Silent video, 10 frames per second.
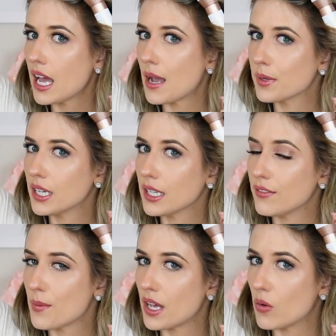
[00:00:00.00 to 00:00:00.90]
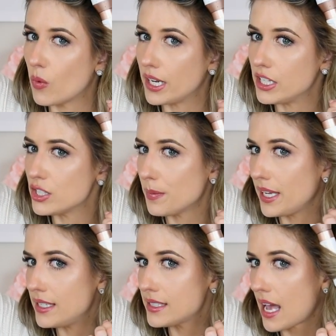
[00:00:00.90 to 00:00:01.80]
I'm going to leave about a 1-inch
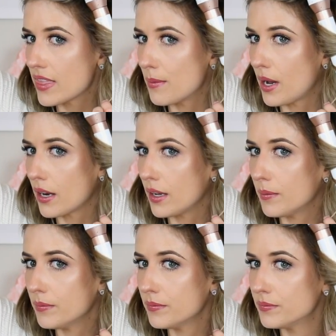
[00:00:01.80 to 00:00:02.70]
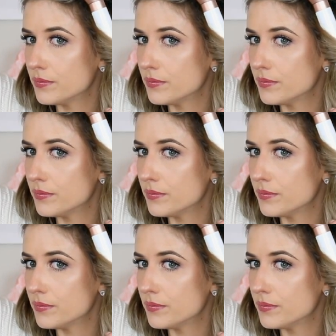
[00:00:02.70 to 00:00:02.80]
piece at the bottom.